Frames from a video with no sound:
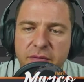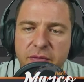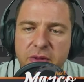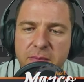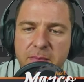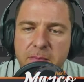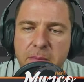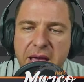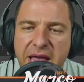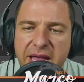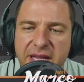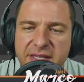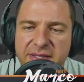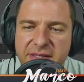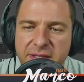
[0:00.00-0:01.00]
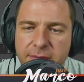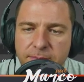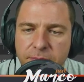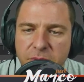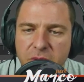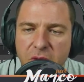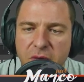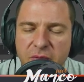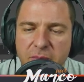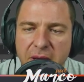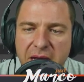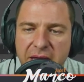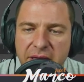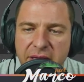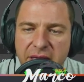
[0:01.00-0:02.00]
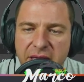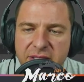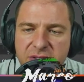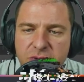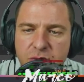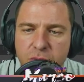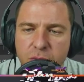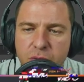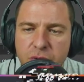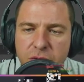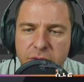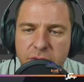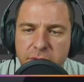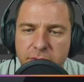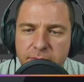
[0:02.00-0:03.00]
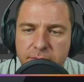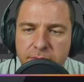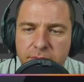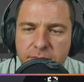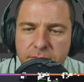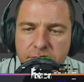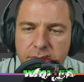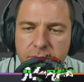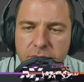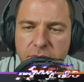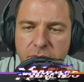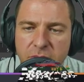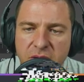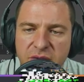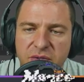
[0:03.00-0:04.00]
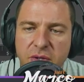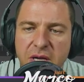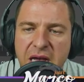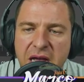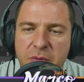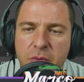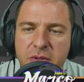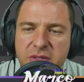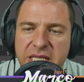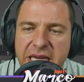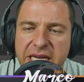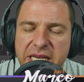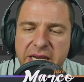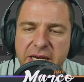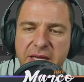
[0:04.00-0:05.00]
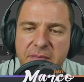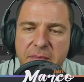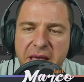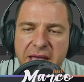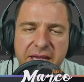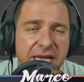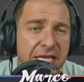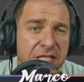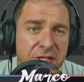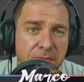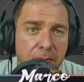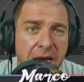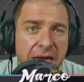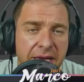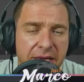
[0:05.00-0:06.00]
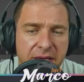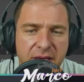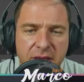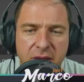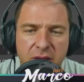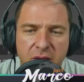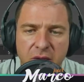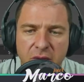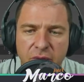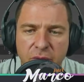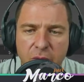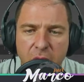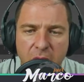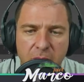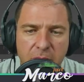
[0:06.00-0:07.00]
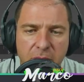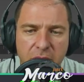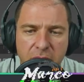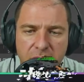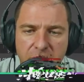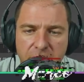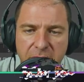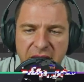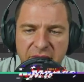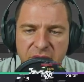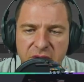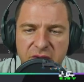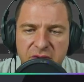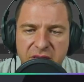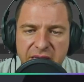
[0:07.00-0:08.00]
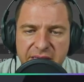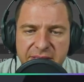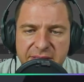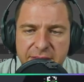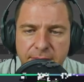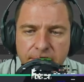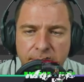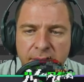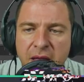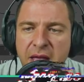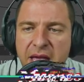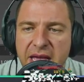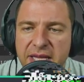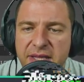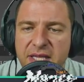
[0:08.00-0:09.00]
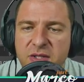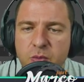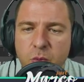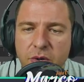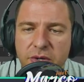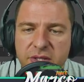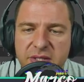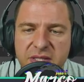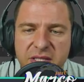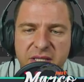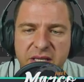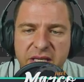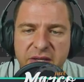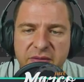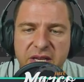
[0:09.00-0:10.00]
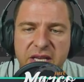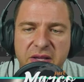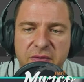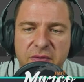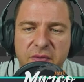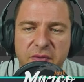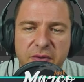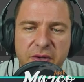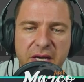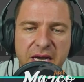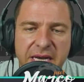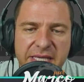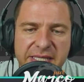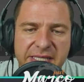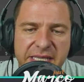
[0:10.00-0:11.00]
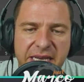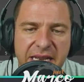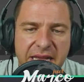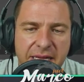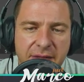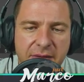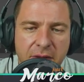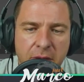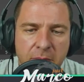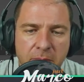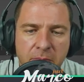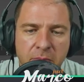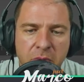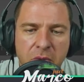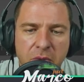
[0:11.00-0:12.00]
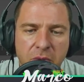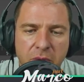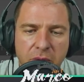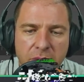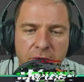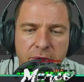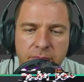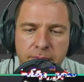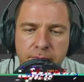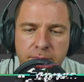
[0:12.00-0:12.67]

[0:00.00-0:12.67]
of the base of my extrusion. So I will technically make a spike from my vertex. And this works even if I select more